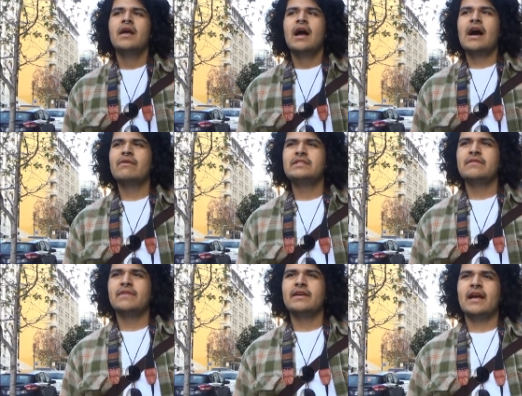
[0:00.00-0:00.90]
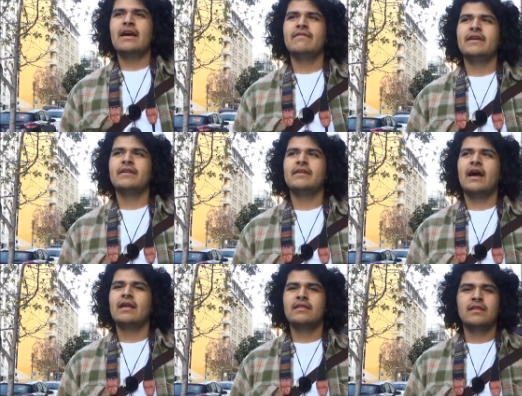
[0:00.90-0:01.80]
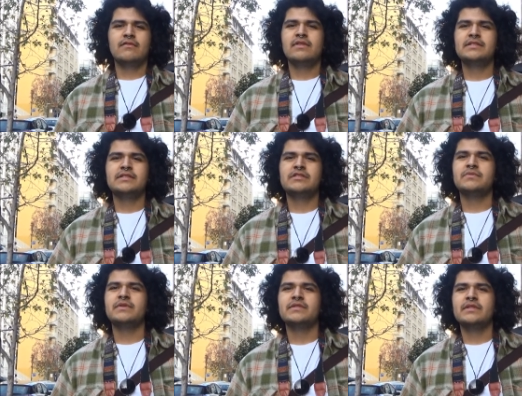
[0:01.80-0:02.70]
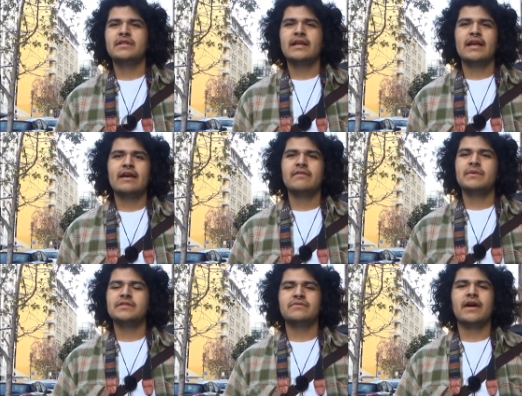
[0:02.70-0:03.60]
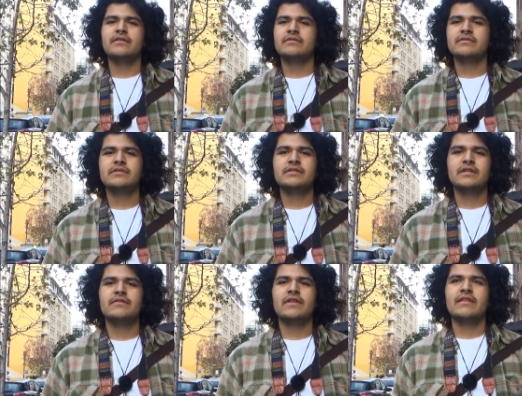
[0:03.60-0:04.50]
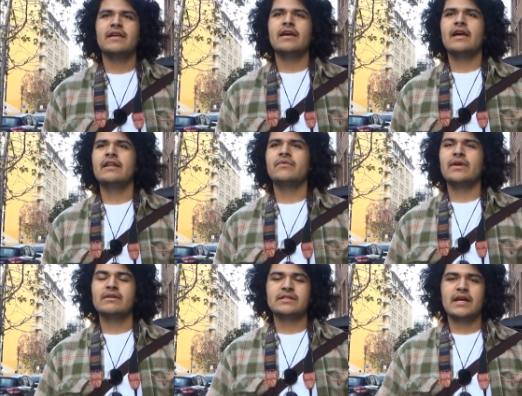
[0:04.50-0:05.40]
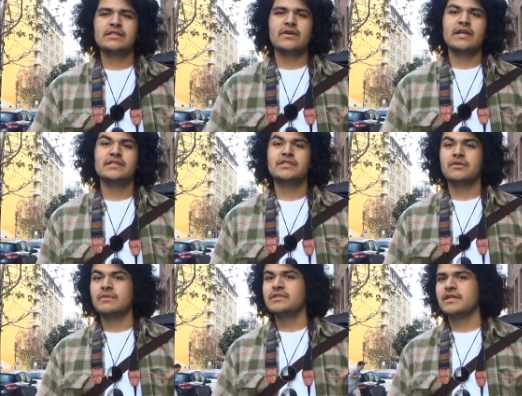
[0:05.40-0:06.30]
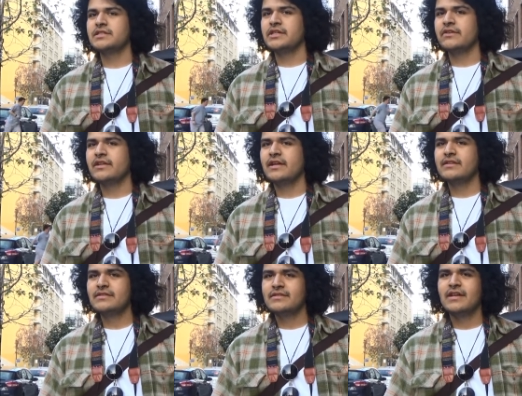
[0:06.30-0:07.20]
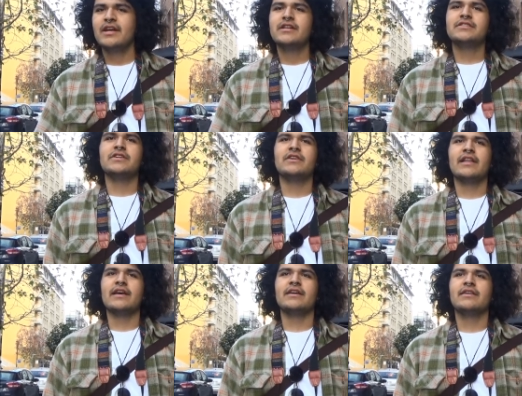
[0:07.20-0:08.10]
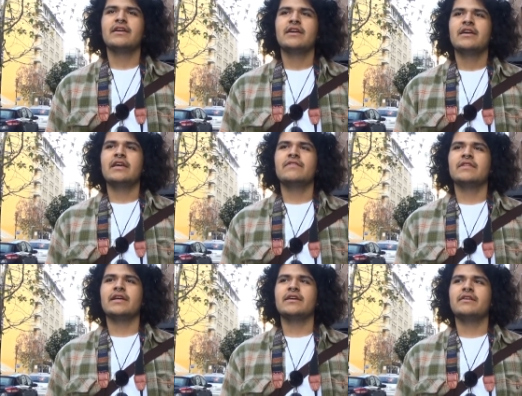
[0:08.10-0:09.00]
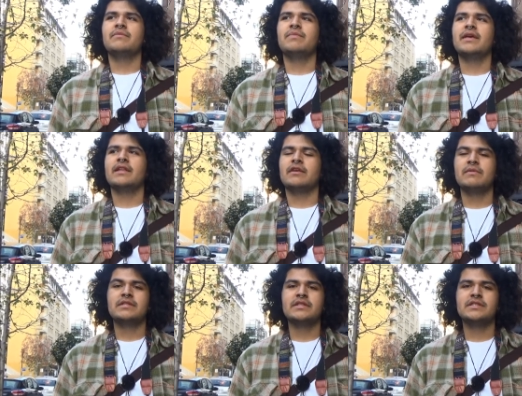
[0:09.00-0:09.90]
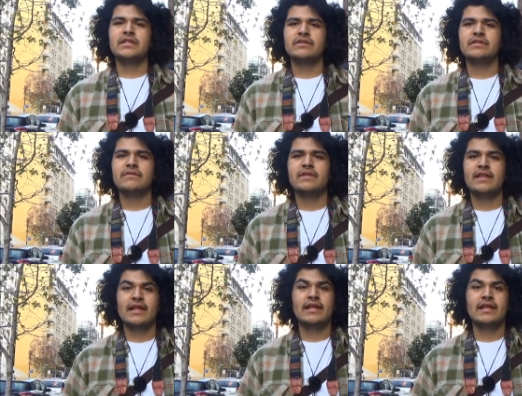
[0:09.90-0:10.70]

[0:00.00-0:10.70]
I always have I love listening to music. Like I have a bunch of vinyls and stuff like that. And when I was in high school, I actually took a music engineering class. So like even like being like a music engineer and stuff like that